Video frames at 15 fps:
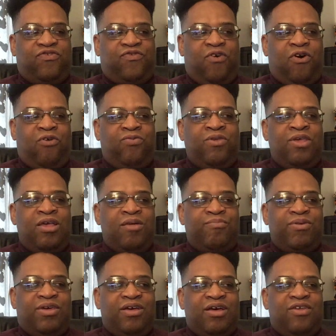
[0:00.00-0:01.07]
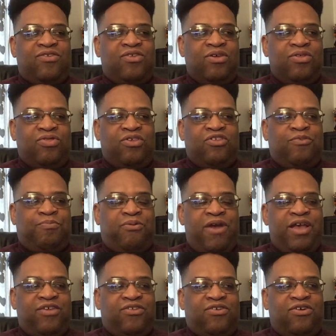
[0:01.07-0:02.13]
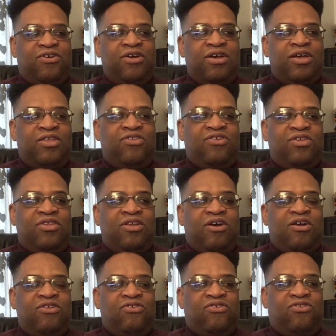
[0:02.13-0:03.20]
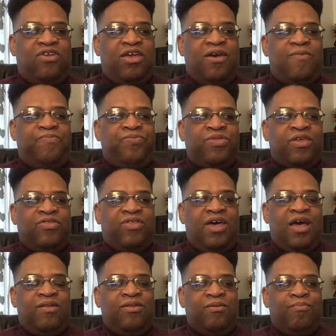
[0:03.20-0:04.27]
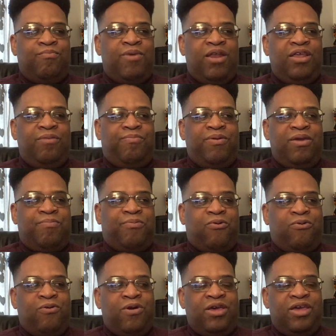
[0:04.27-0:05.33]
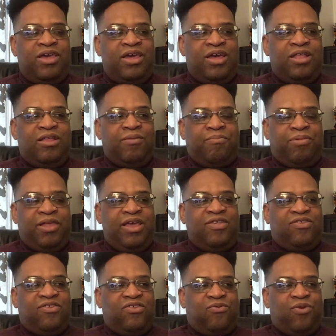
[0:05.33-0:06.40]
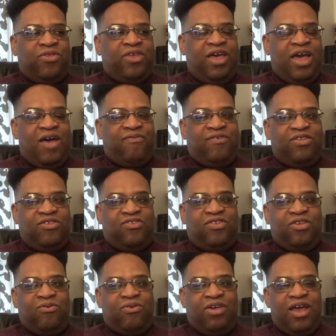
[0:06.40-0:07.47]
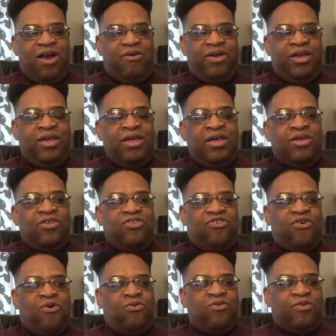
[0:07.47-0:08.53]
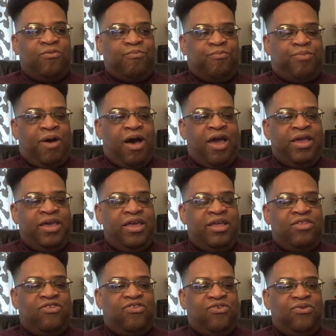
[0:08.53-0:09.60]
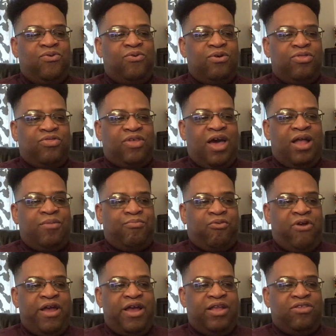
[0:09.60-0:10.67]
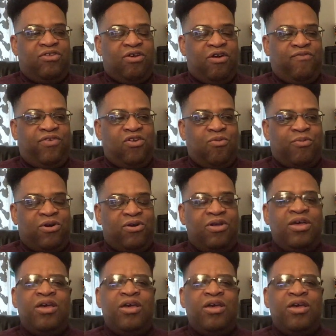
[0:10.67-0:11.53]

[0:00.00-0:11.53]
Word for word: fault because this prankster didn't understand that many people in places where they have concealed carry don't buy into that brand of humor.